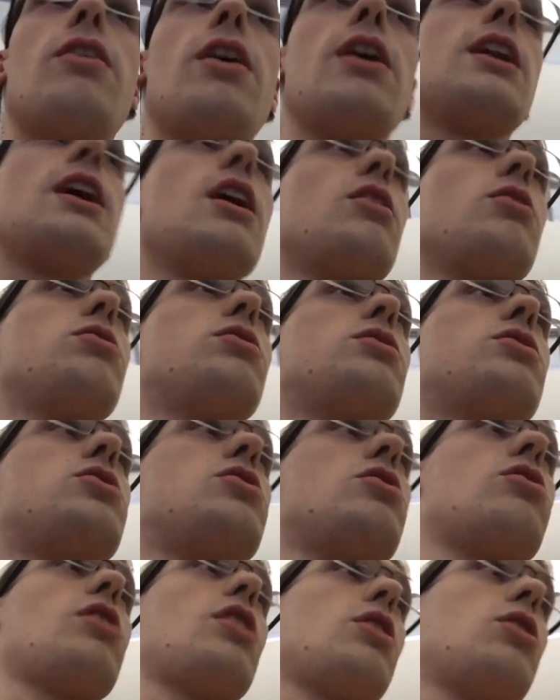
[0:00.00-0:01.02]
right now,
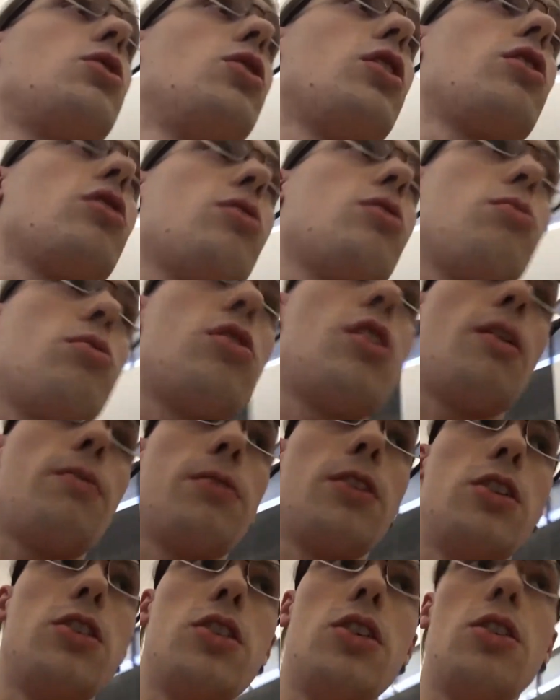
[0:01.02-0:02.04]
just like looking some stuff
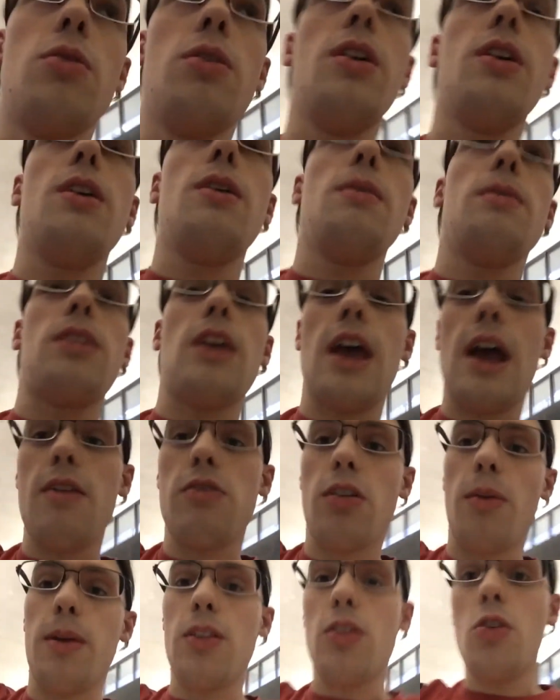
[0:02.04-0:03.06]
to do. They have
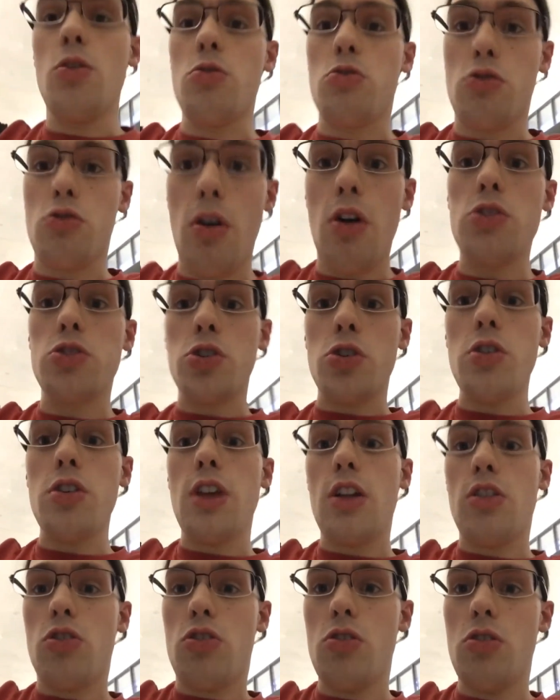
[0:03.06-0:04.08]
something new, so I'll show you
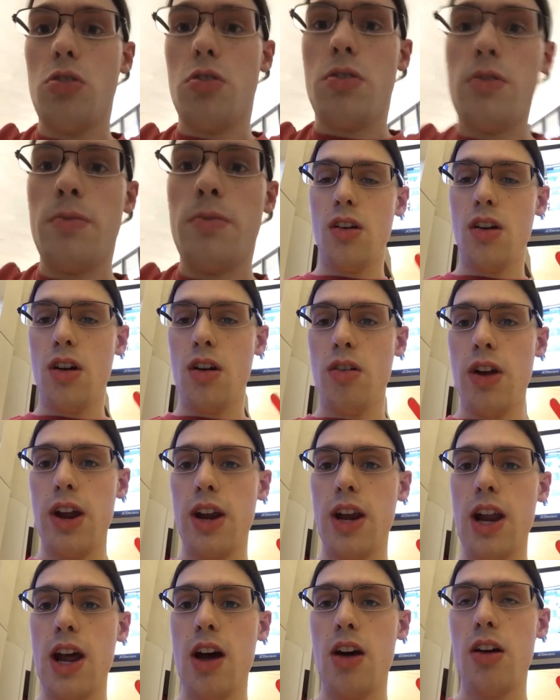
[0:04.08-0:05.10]
that soon. All
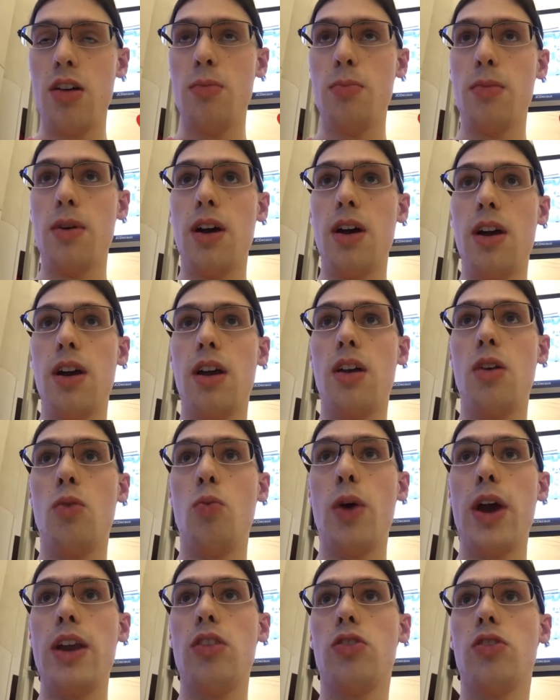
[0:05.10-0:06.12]
right, now my
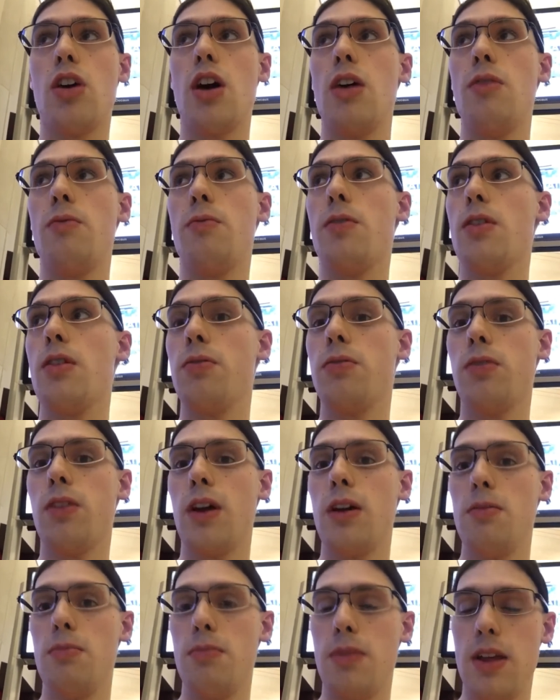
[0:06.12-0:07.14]
waiting time for the
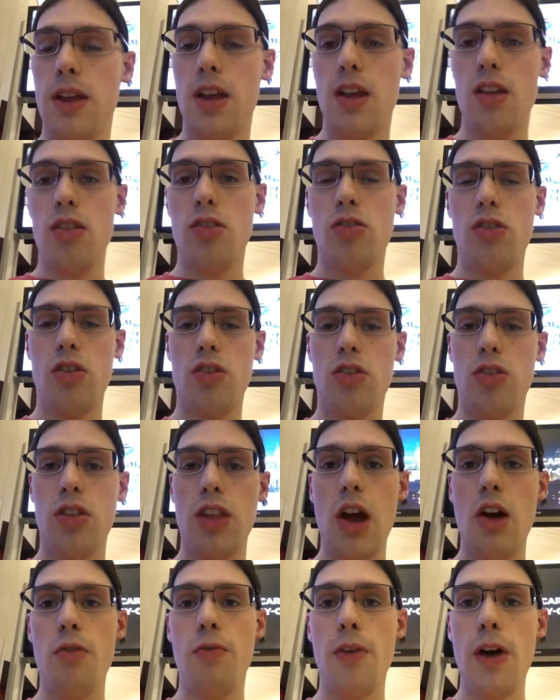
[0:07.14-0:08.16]
flight begins. It's
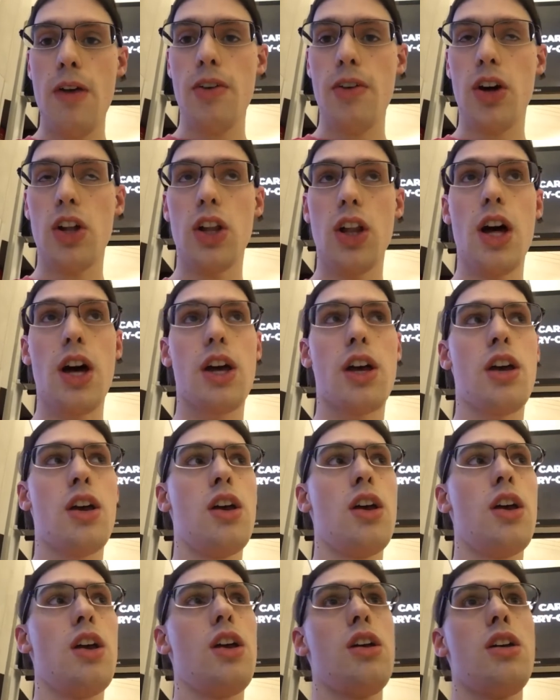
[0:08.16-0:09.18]
now five o'clock.
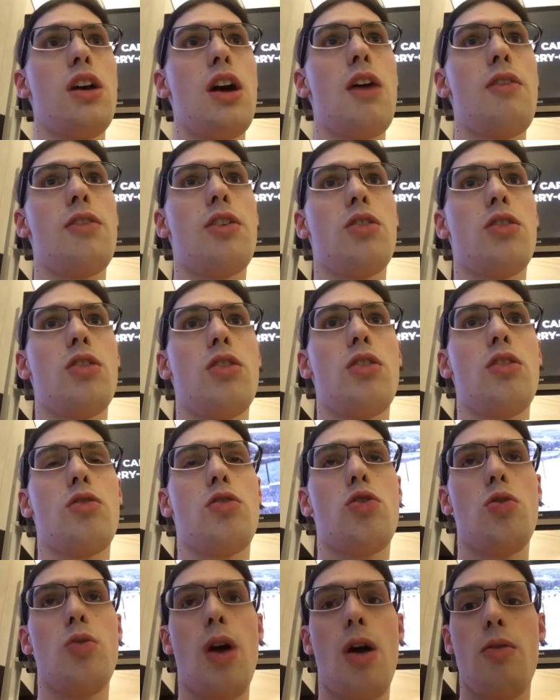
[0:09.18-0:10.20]
Have another
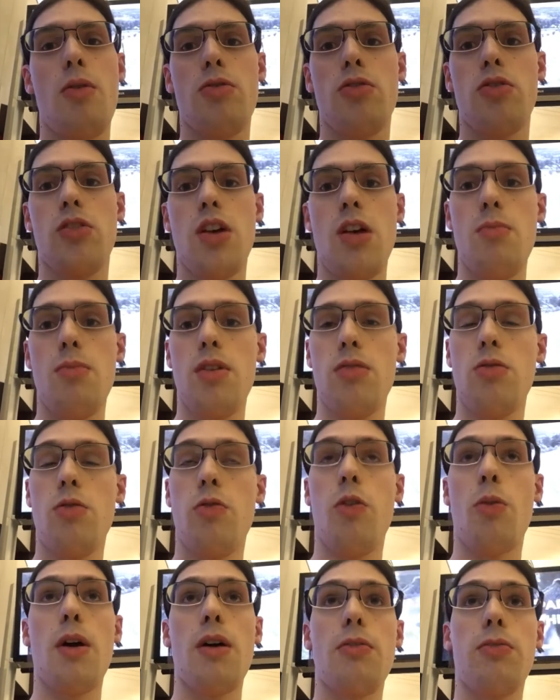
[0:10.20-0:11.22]
two hours and 10 minutes
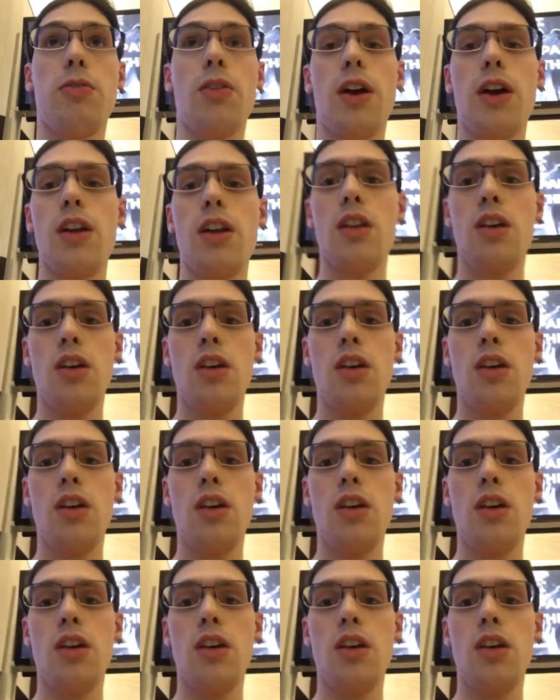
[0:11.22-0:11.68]
before my flight